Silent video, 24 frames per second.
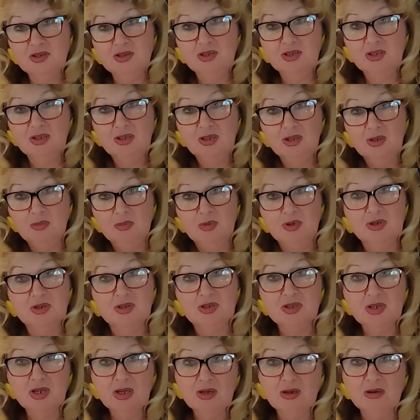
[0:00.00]
see him in
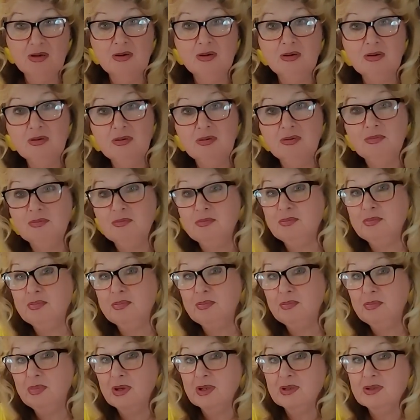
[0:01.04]
jail,
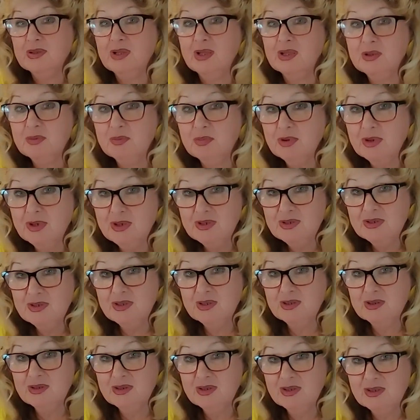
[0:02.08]
but that
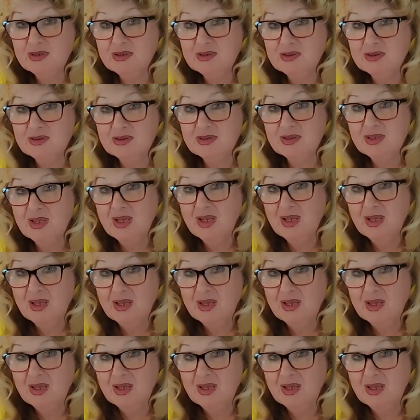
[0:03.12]
bracelet is